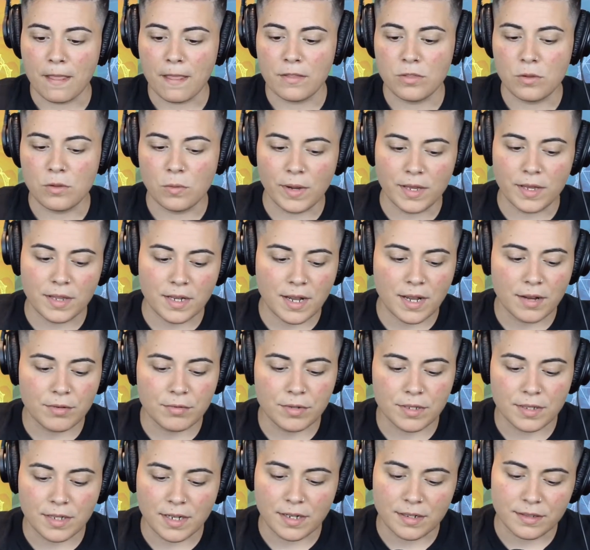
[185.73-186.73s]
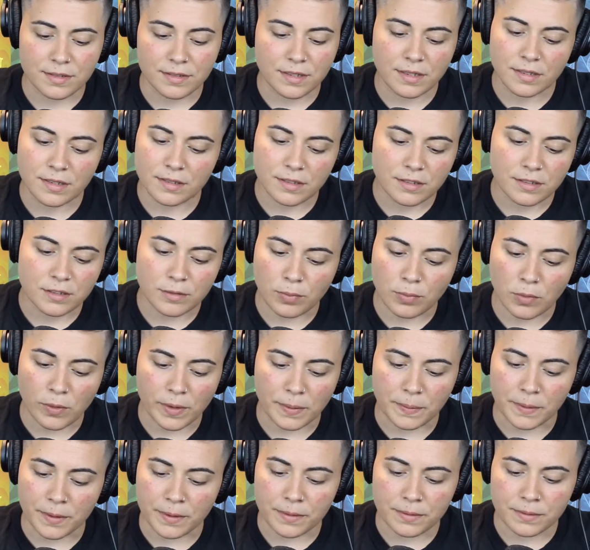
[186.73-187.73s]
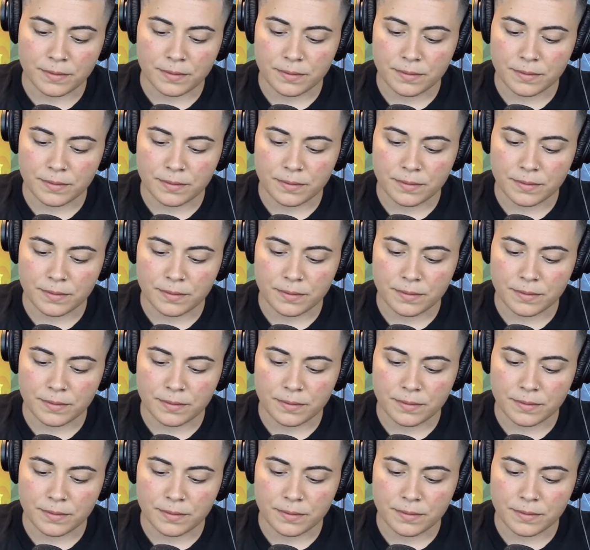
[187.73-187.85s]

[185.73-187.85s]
the way that I read that is like disappointment.